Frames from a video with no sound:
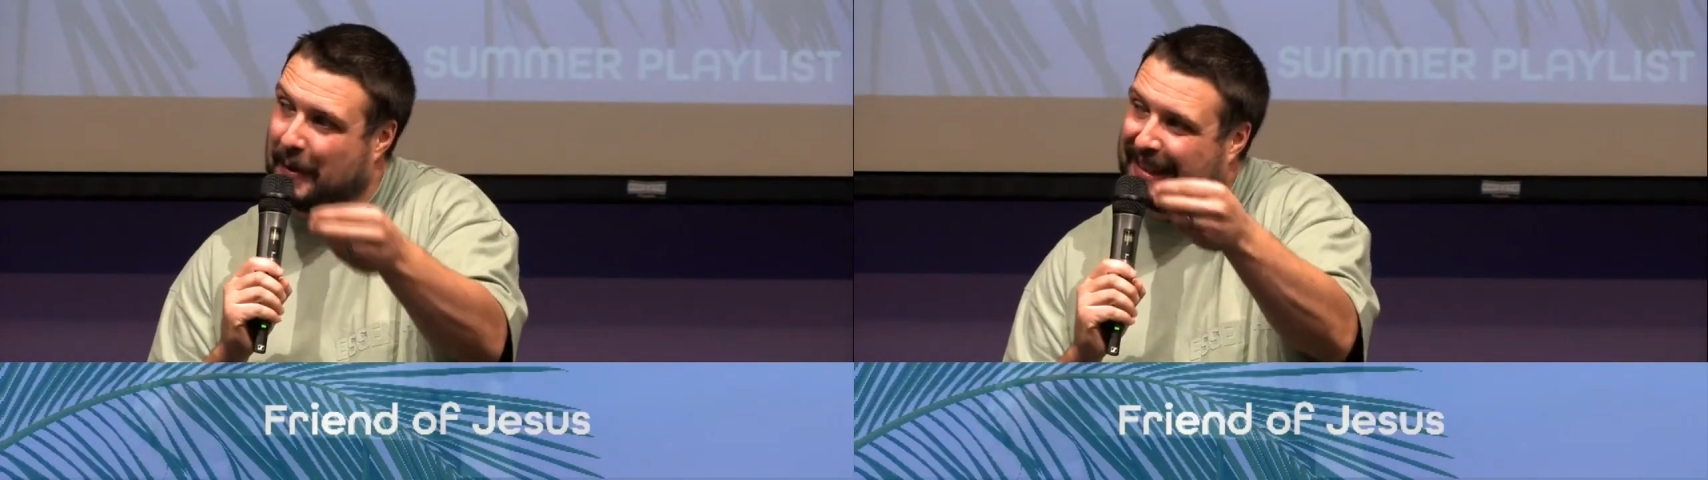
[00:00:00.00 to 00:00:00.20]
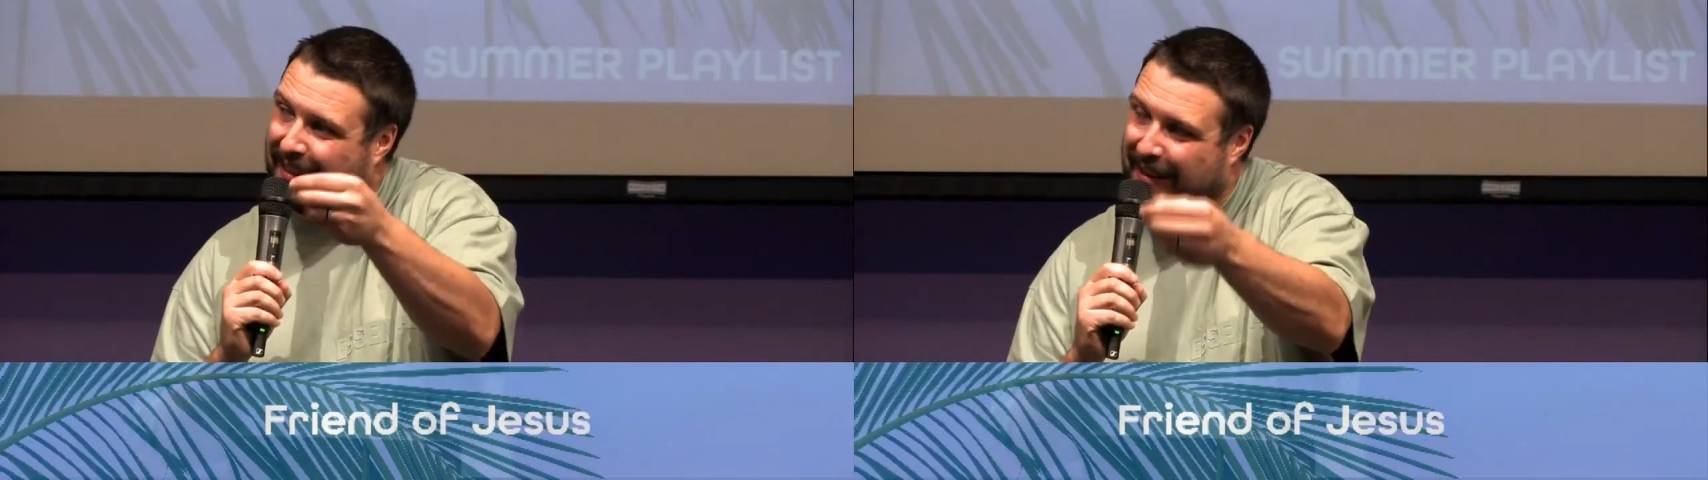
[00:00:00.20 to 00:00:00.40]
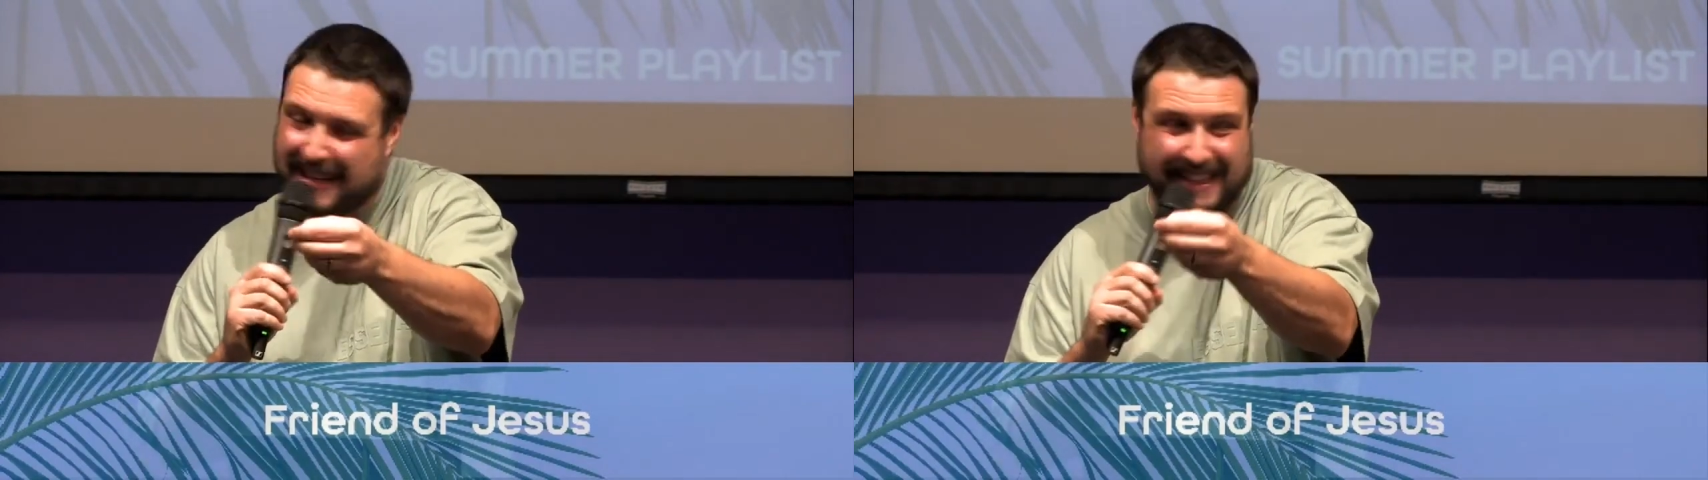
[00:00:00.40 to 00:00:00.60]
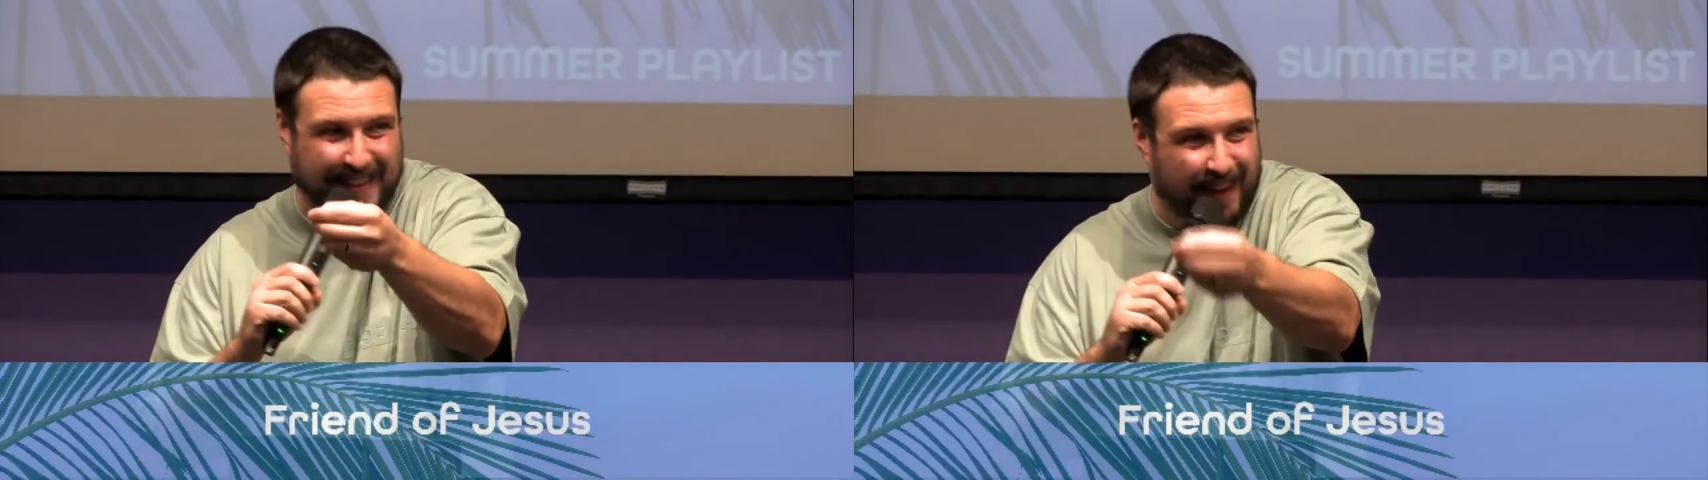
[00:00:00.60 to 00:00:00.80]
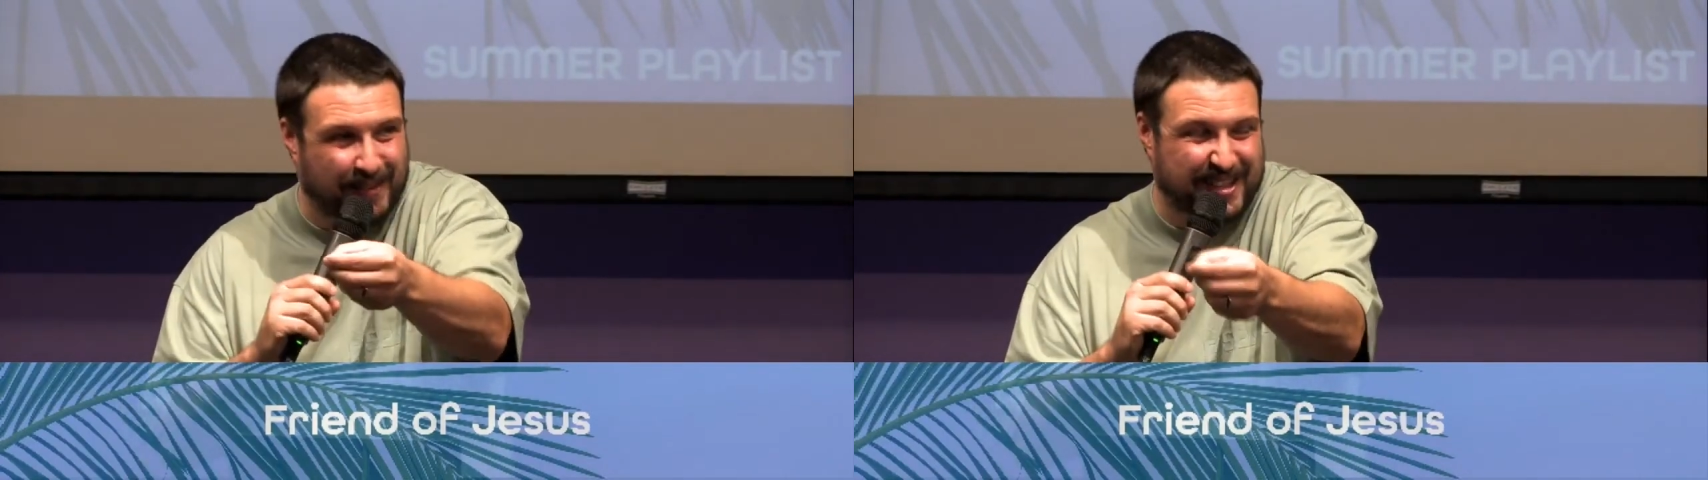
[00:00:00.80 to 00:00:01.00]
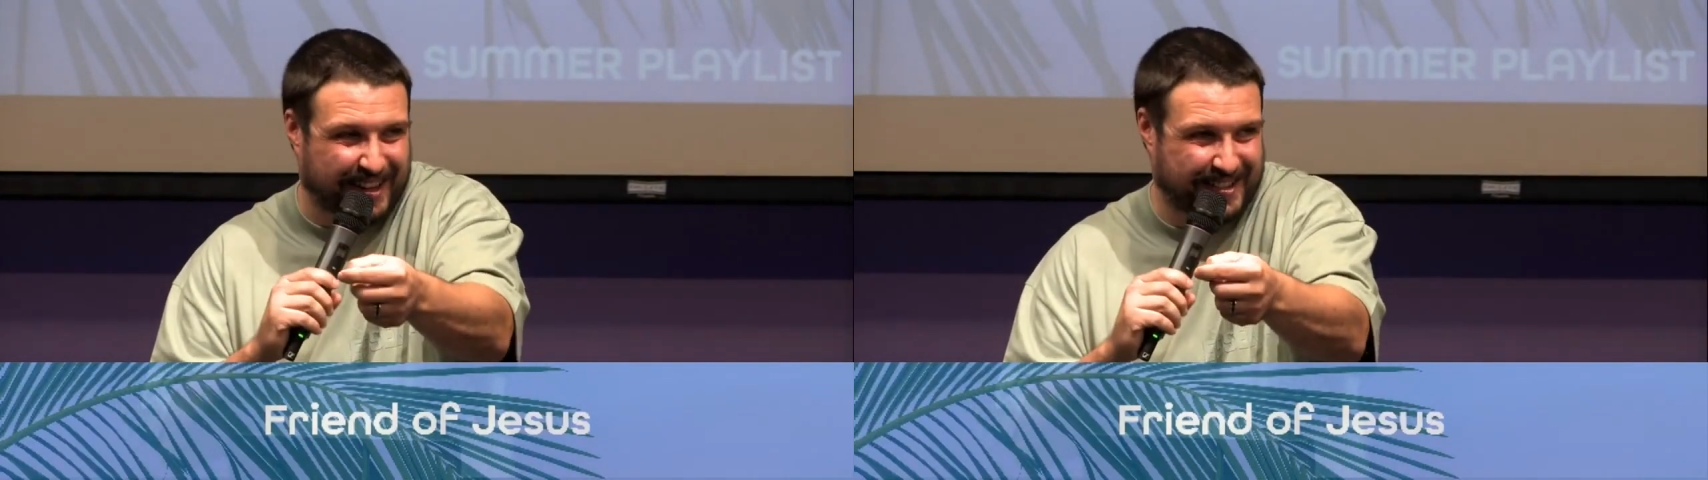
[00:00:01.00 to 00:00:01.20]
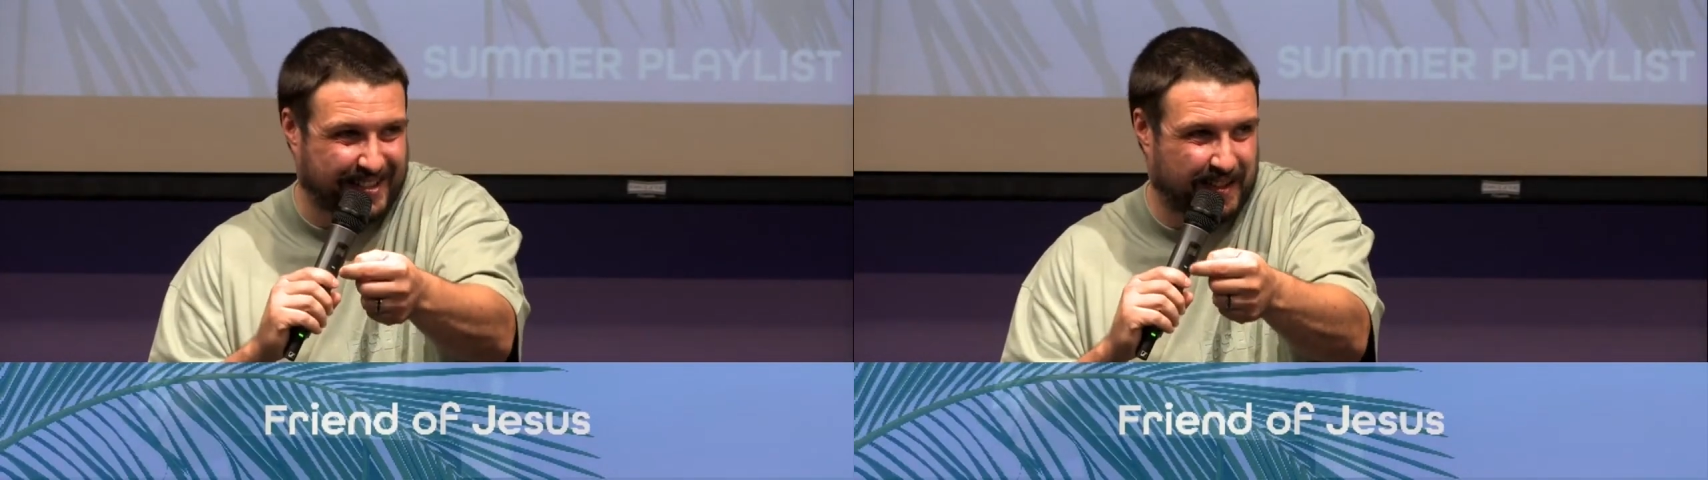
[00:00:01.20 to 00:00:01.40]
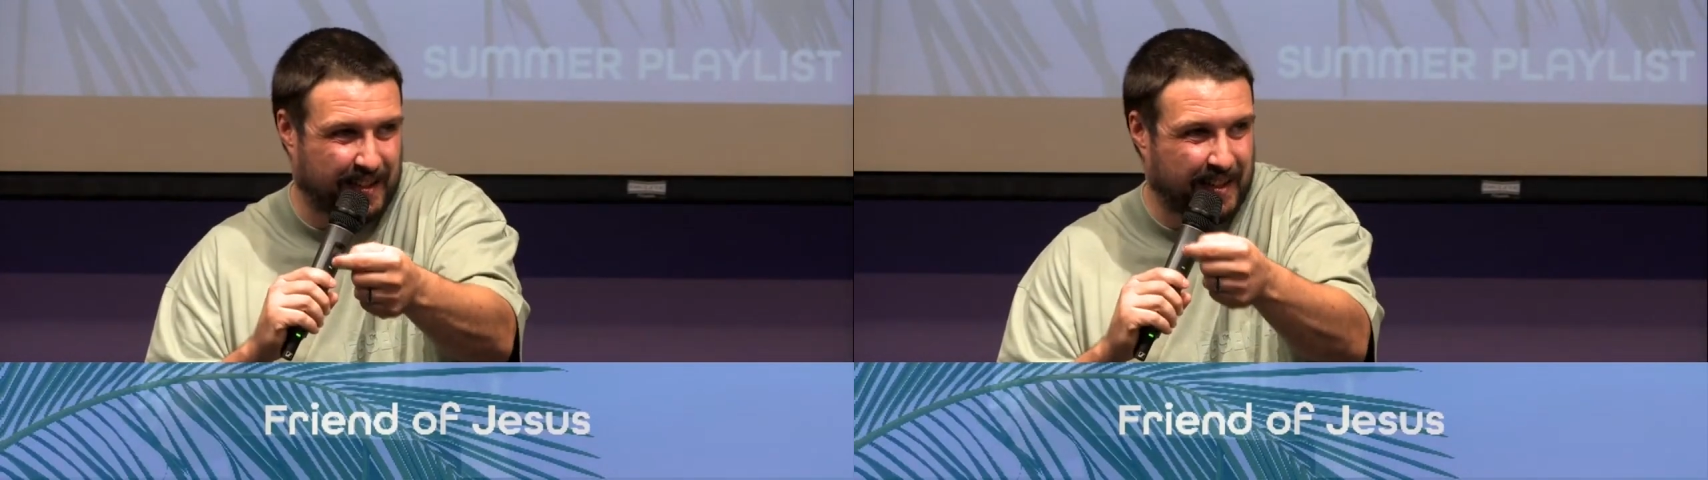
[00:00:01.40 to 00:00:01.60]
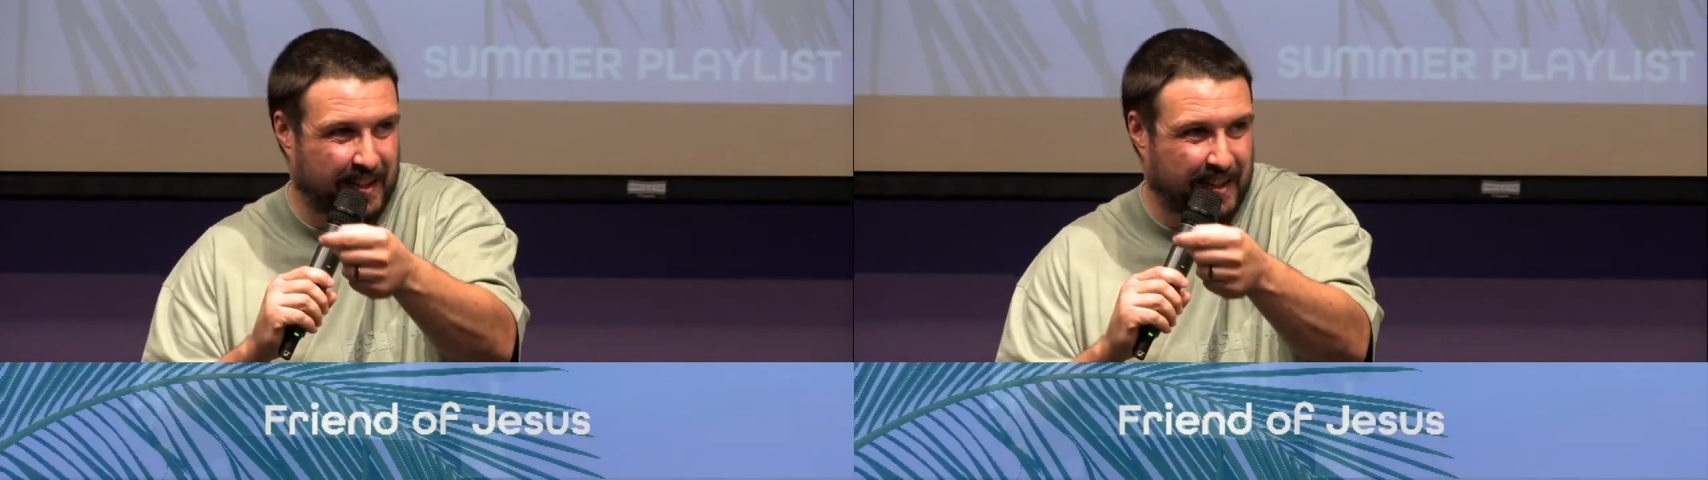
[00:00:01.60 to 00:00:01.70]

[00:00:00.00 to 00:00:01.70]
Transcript: but he loves us.